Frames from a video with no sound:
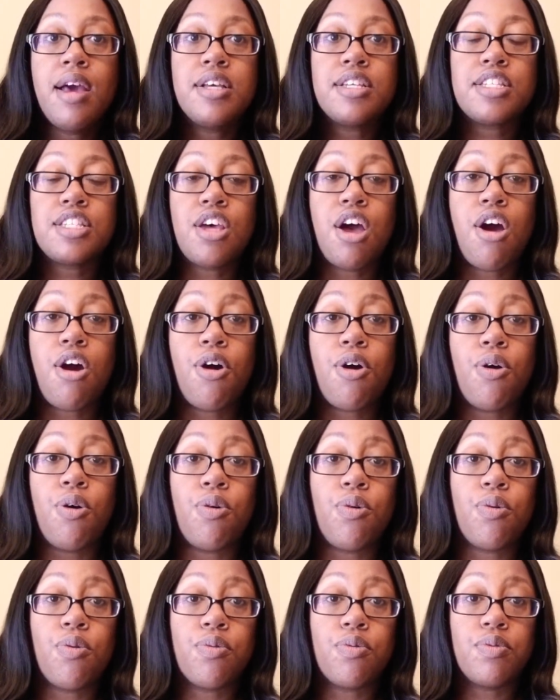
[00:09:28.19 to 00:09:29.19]

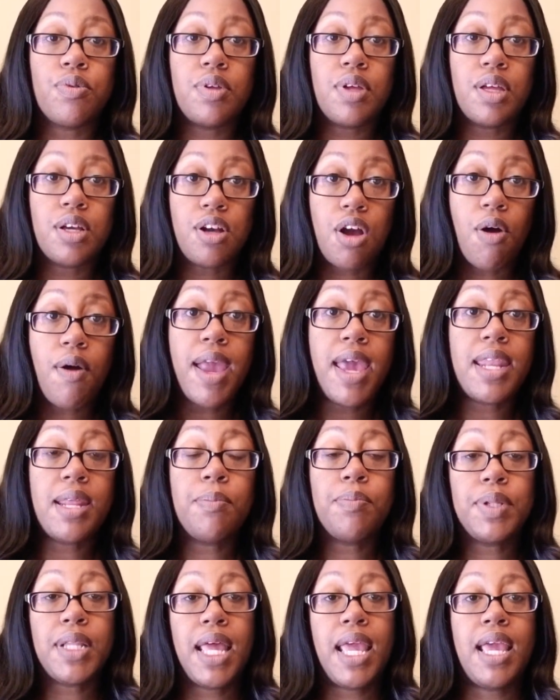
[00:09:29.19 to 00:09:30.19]
So go ahead
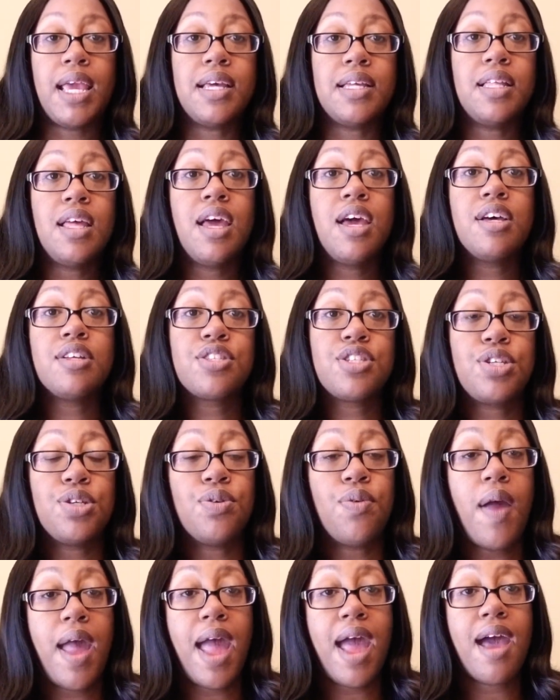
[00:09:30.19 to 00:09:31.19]
and plan
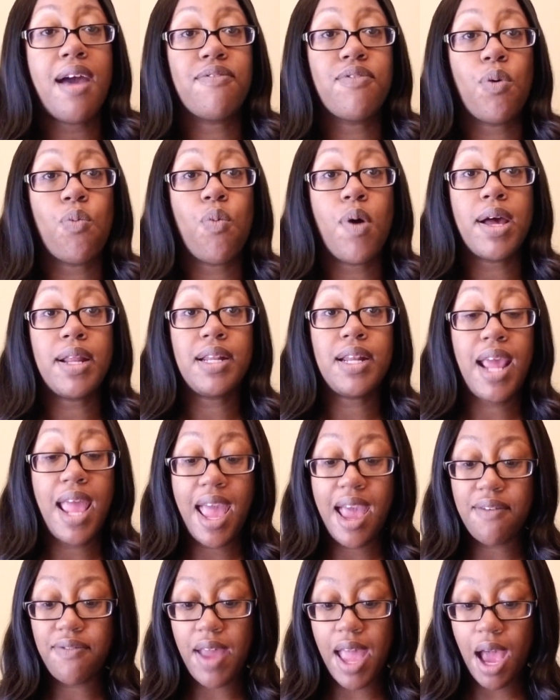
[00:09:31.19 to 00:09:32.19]
to have
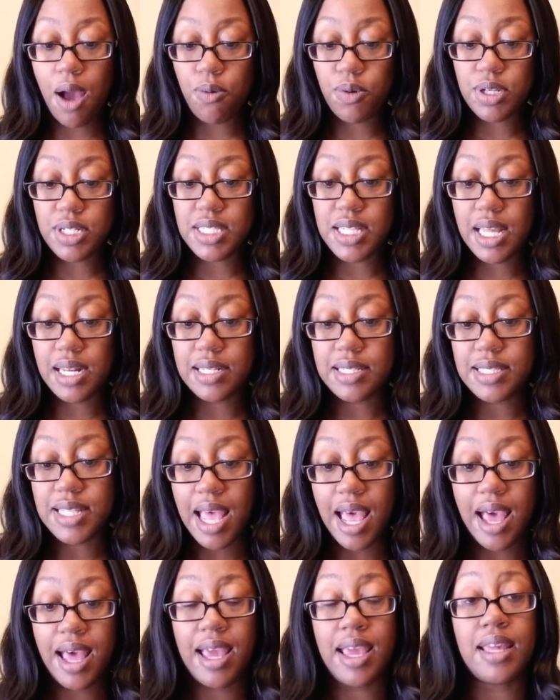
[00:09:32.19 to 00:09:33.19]
1.5 hours set
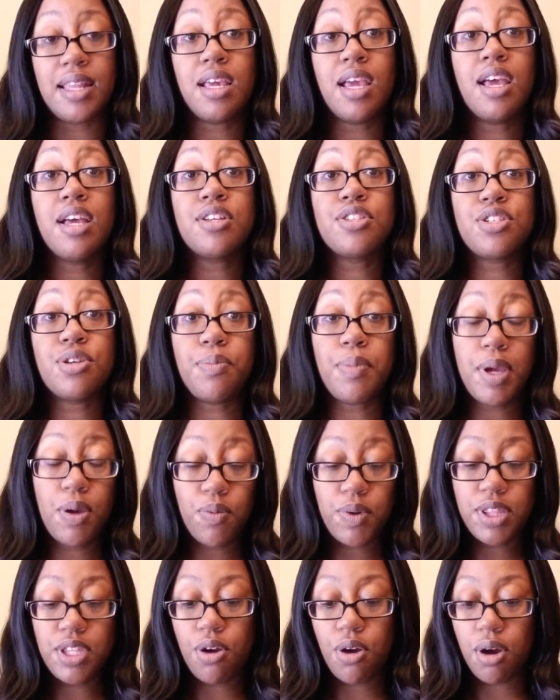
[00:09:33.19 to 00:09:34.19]
aside to meet
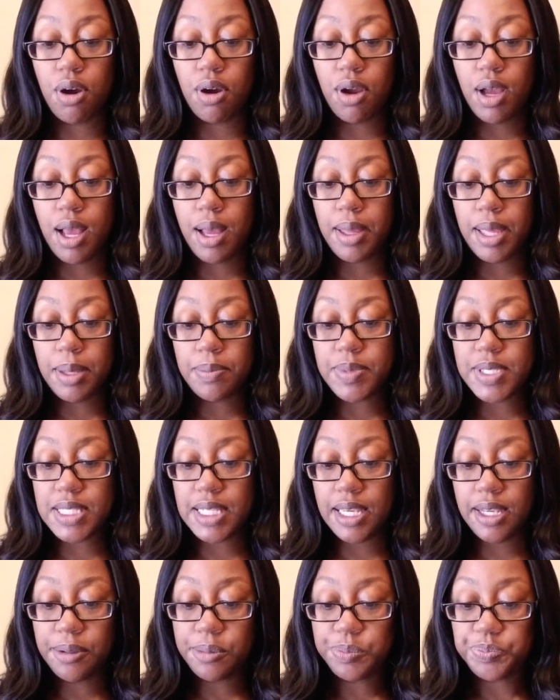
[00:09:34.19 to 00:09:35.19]
with your
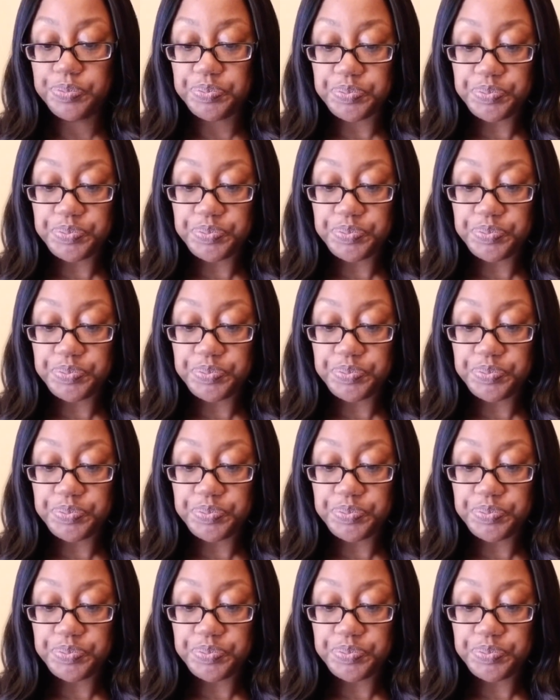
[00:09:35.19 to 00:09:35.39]
MC.